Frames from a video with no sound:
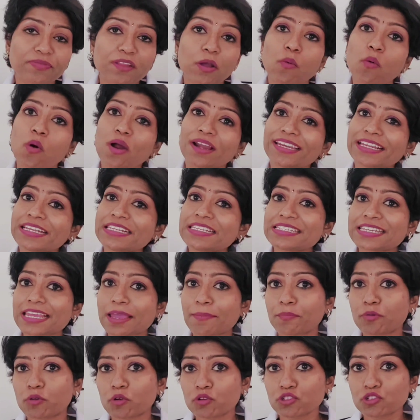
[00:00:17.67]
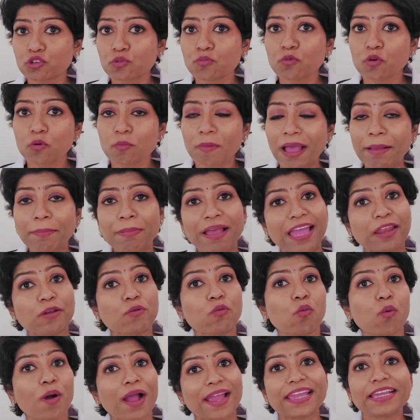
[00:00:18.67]
Now what is teprotumumab
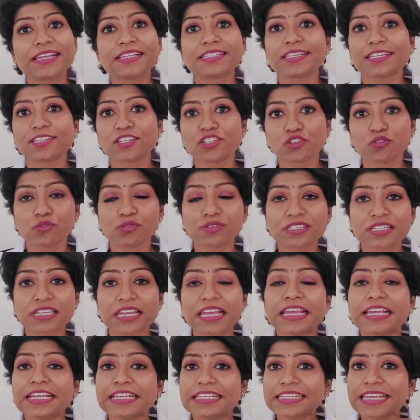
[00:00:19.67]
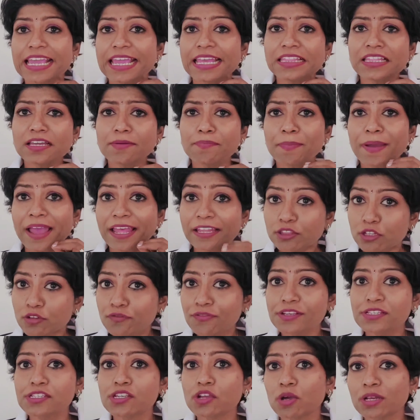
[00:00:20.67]
and why is it used? See, in the
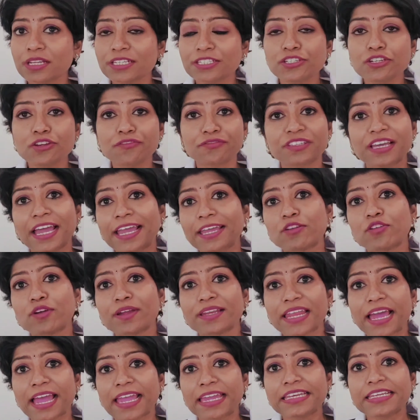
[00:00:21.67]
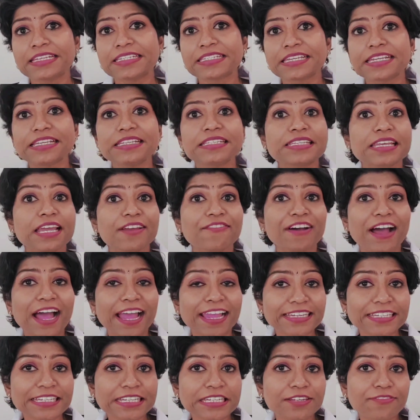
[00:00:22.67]
pathophysiology of thyroid eye disease, they have
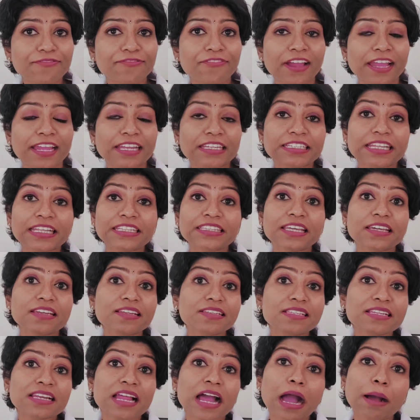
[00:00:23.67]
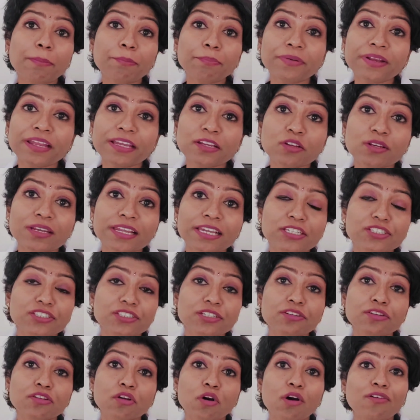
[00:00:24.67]
identified that there is an
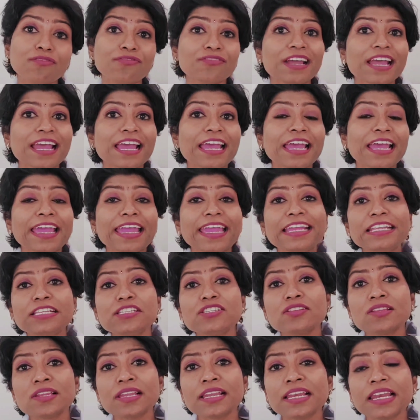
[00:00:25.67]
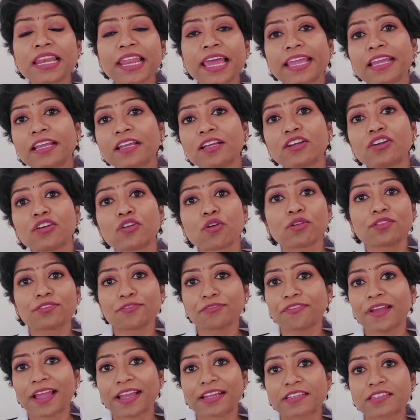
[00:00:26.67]
upregulation of insulin-like growth
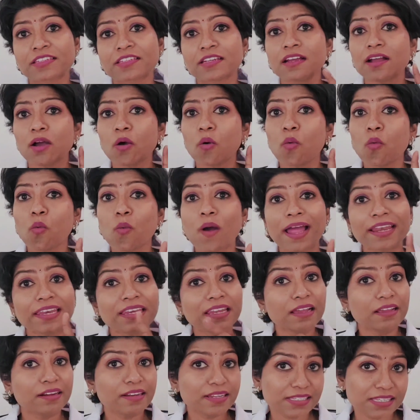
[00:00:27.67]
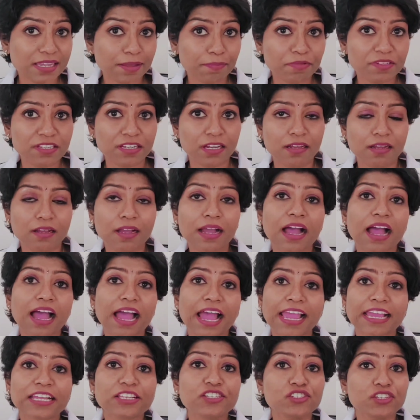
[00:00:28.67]
factor 1 receptor.
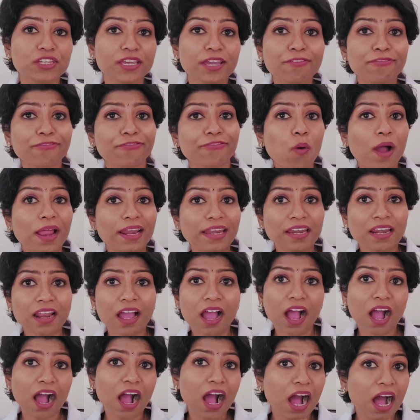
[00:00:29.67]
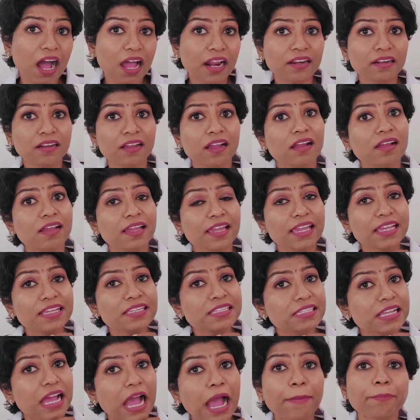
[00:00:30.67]
IGF-1R
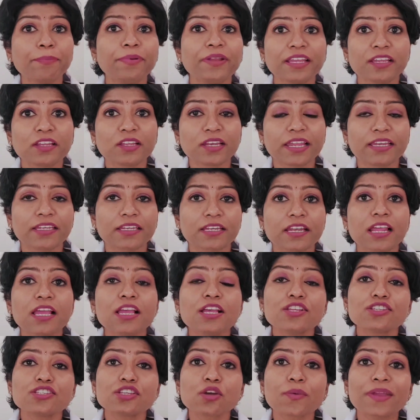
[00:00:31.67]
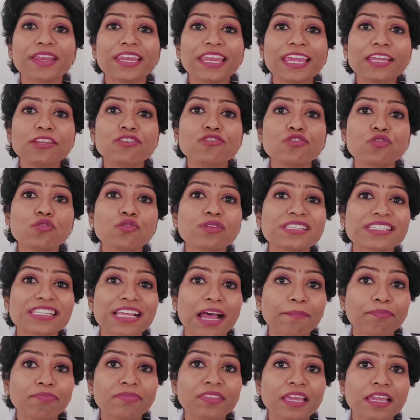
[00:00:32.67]
is upregulated. So we need to do
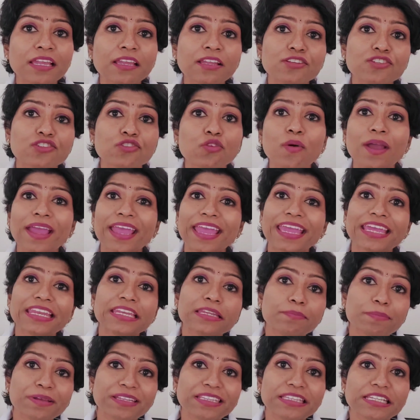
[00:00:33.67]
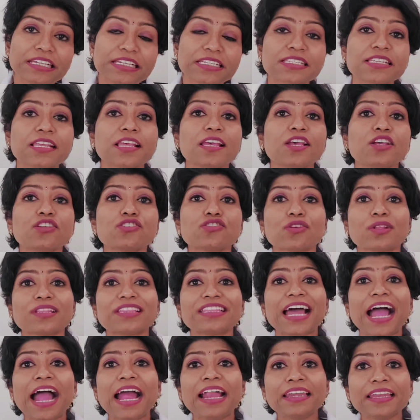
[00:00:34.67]
something to inhibit this. So
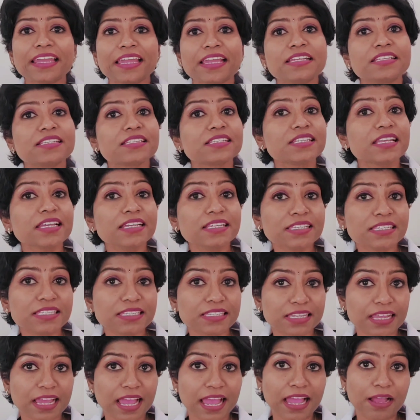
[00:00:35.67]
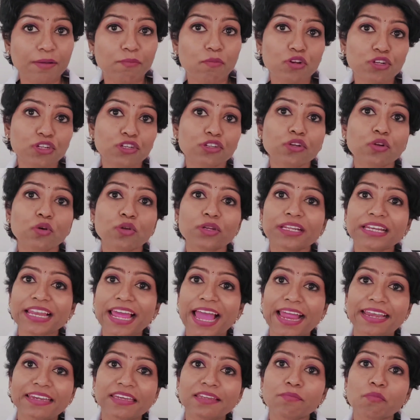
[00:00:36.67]
that is this
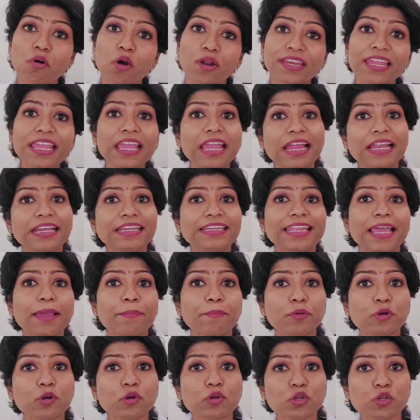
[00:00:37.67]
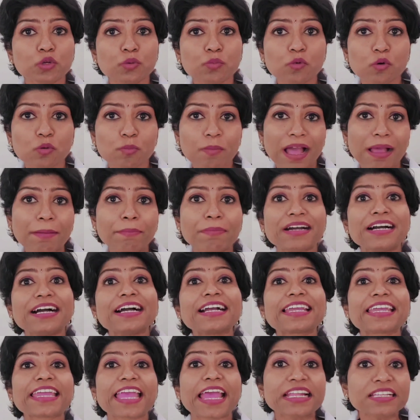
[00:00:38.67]
monoclonal antibody, teprotumumab,
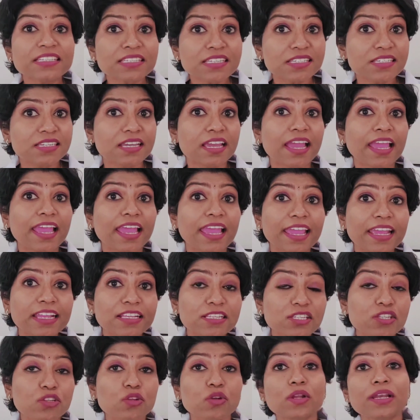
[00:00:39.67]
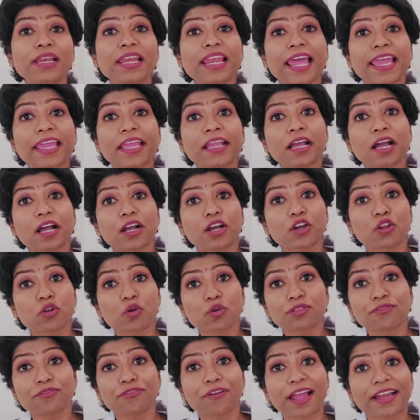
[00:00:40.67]
against insulin-like
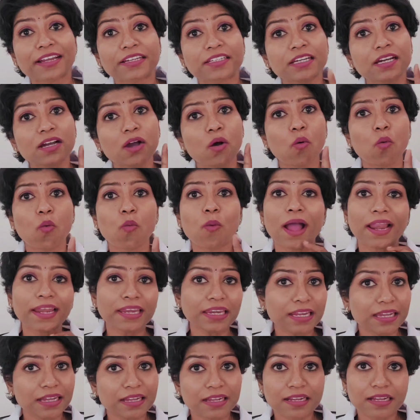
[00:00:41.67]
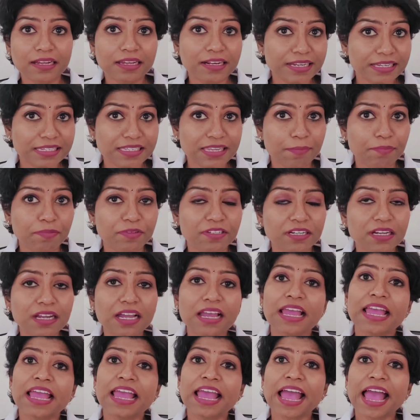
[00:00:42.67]
growth factor 1 receptor.
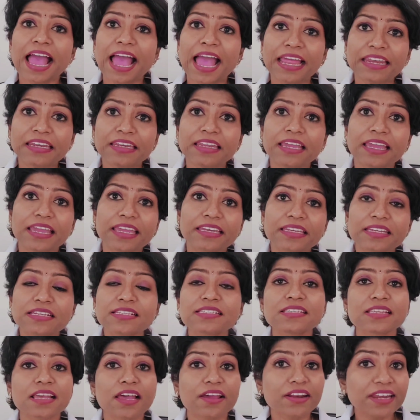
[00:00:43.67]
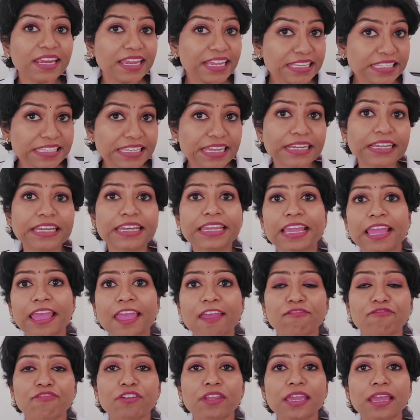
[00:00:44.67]
And it is recently
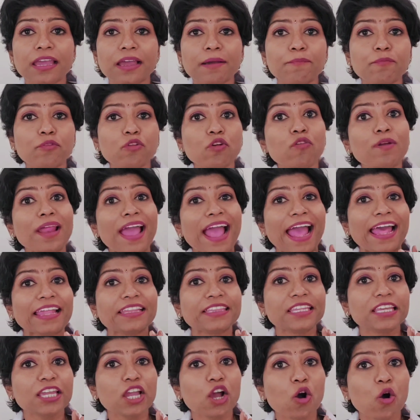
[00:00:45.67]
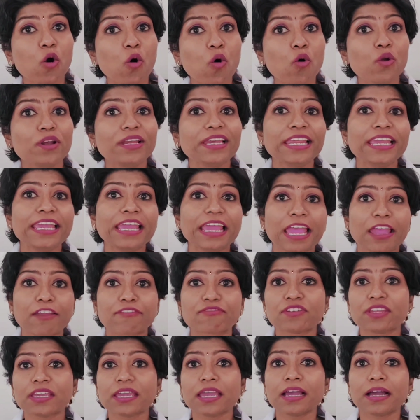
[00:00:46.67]
FDA approved and the only
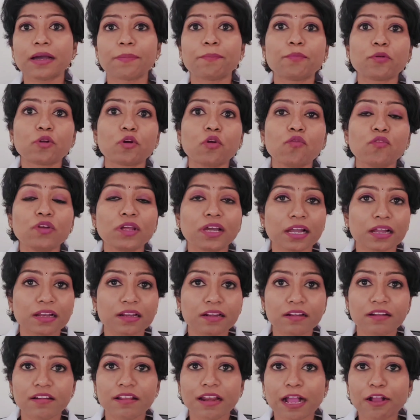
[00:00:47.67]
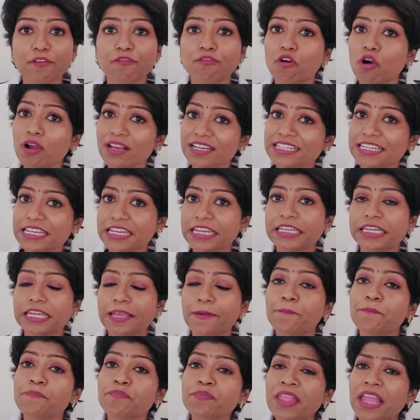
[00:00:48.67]
FDA approved drug for
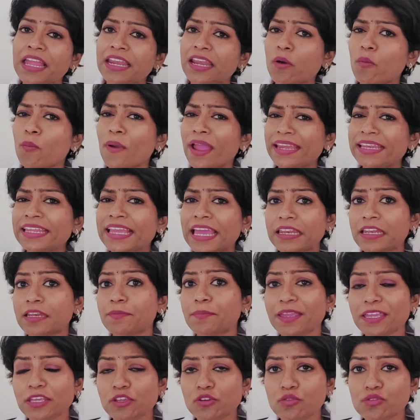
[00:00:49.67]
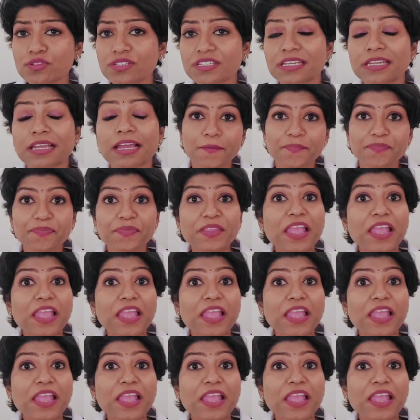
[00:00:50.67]
TED. Now, when can it be used?